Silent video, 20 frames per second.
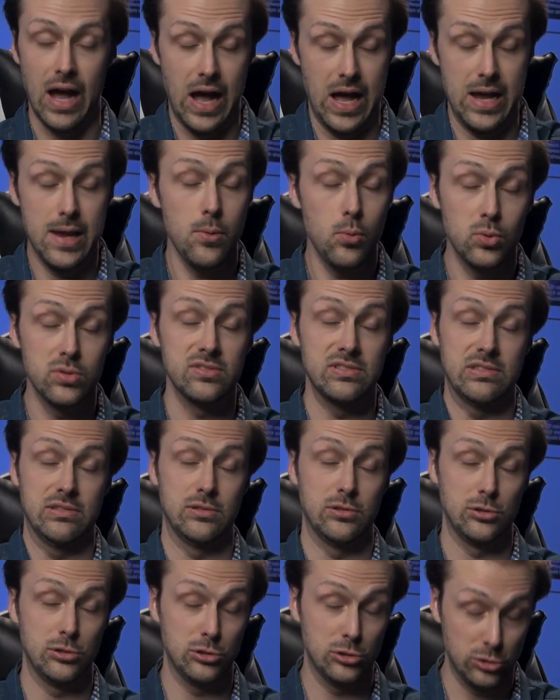I was
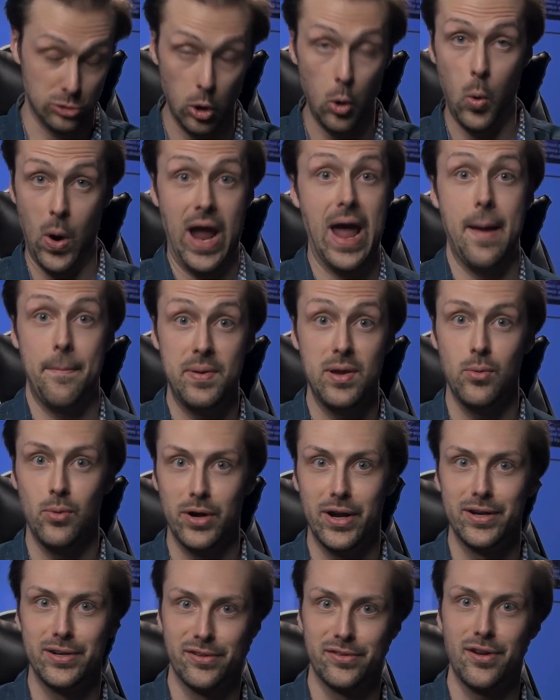so happy
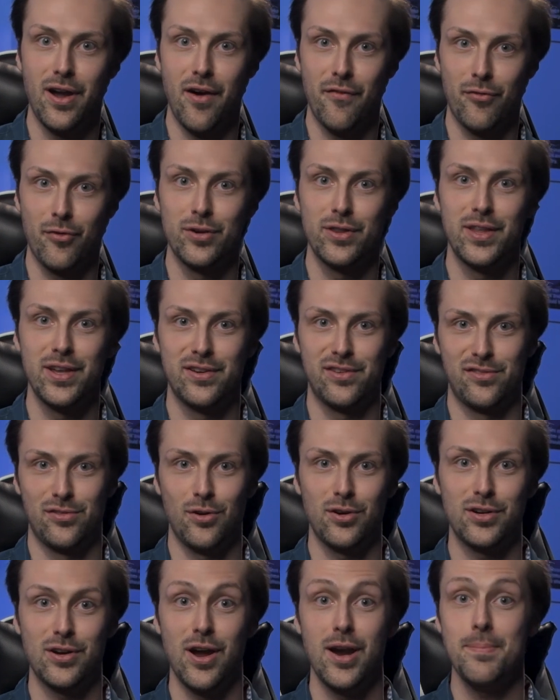when I discovered this
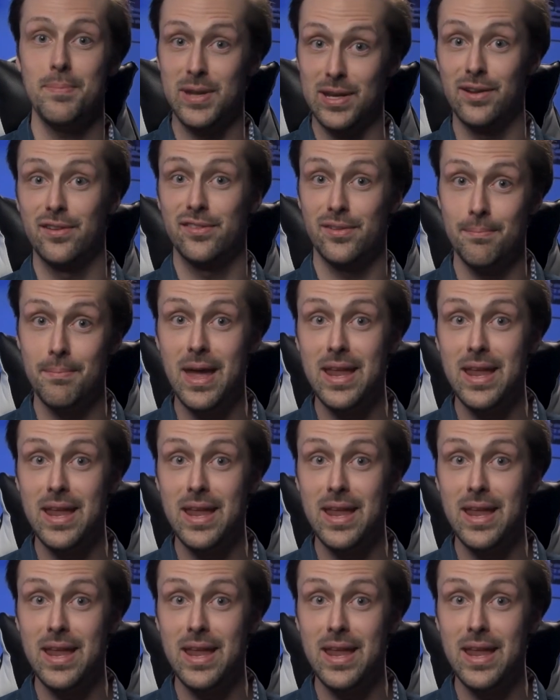shortcut because it